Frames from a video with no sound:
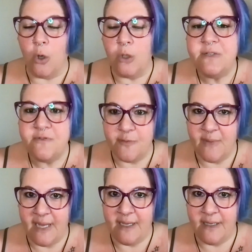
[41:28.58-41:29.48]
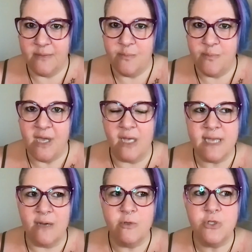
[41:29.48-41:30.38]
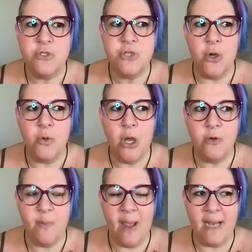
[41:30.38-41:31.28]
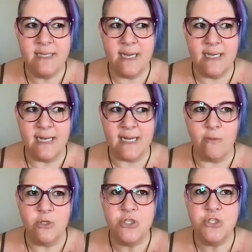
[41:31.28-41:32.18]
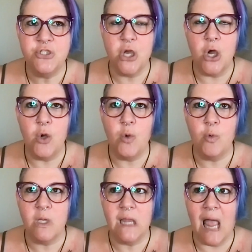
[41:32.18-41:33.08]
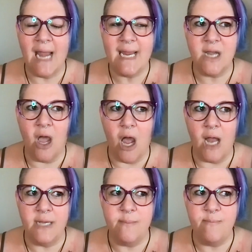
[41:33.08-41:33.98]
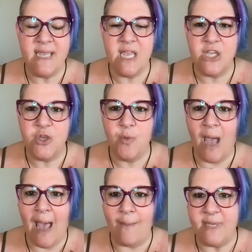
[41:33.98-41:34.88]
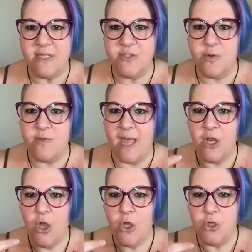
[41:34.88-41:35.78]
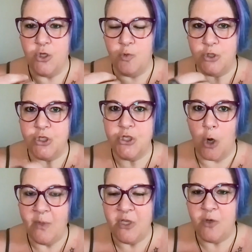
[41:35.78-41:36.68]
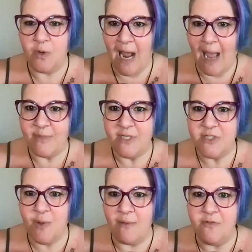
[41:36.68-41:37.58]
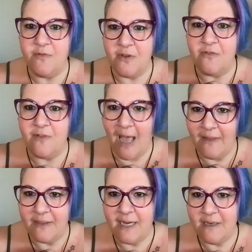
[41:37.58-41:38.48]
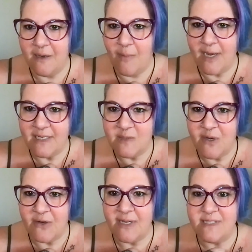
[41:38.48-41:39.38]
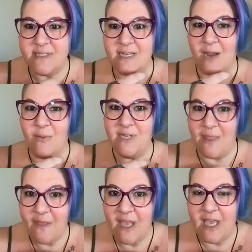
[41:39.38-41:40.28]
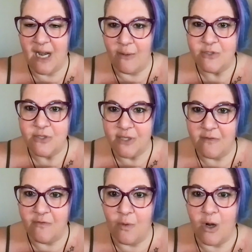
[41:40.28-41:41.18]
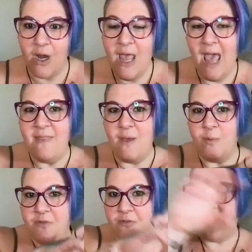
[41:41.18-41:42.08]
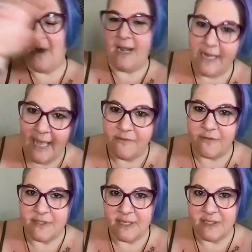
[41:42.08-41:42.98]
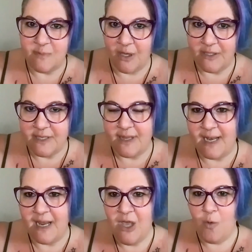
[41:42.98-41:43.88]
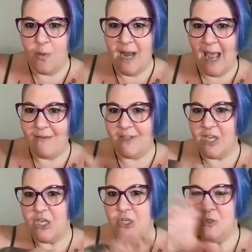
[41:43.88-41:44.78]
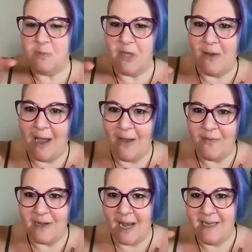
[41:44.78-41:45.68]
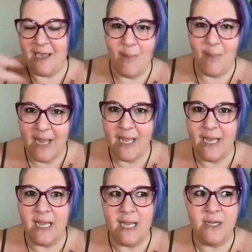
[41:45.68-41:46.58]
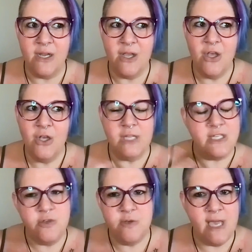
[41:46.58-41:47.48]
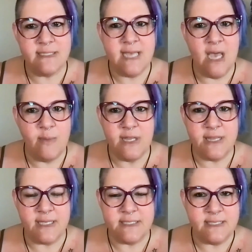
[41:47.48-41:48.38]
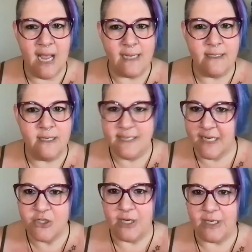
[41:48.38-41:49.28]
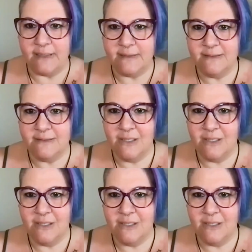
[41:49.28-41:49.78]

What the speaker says: golden for me, because I was so codependent and I was so reliant on making you happy so that you would show me you were happy, so I would feel validated in my experience. And then I would get the hit I was looking for. And then we'd fight again for 6 months. And then we'd have like a huge blowout. And then I'd get my hit. And like, you can't tell me that that's not addiction.